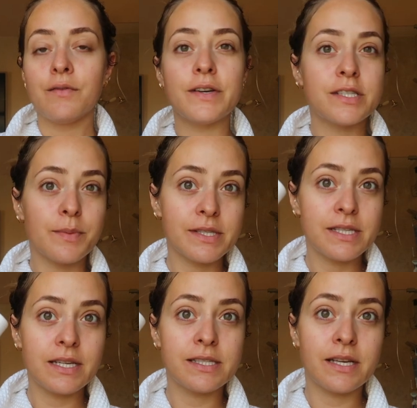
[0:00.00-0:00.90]
Vitamin
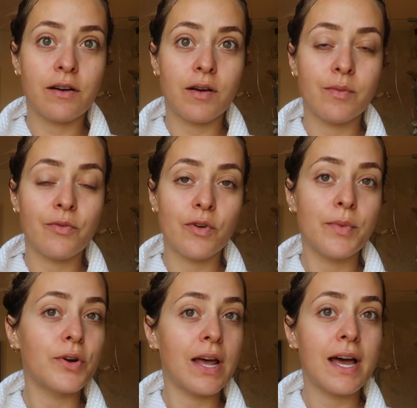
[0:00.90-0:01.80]
C serum from
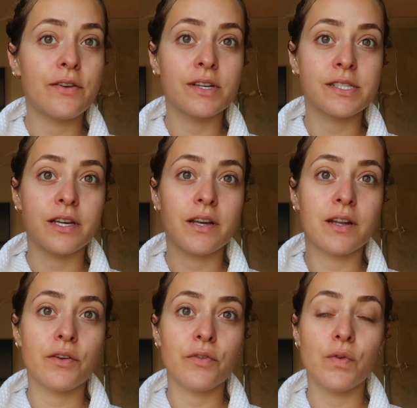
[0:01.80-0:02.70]
Ulla
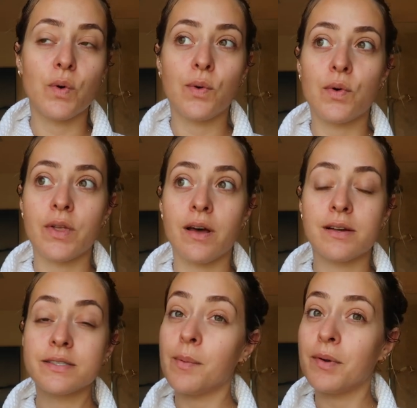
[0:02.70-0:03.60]
Henriksen for the
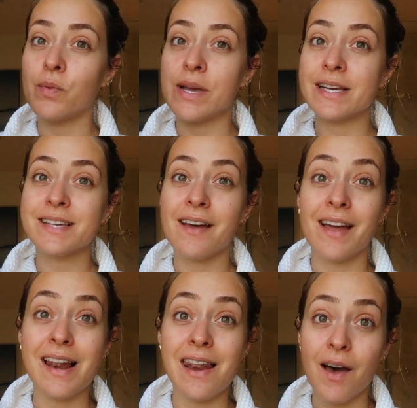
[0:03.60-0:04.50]
last couple of weeks and
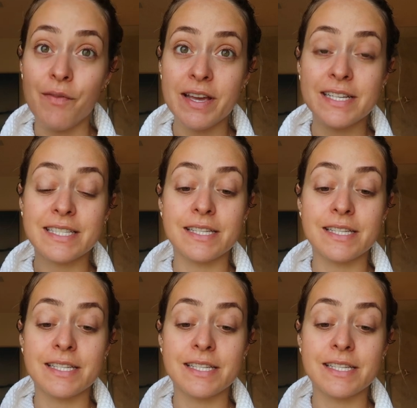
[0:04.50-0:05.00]
I love it.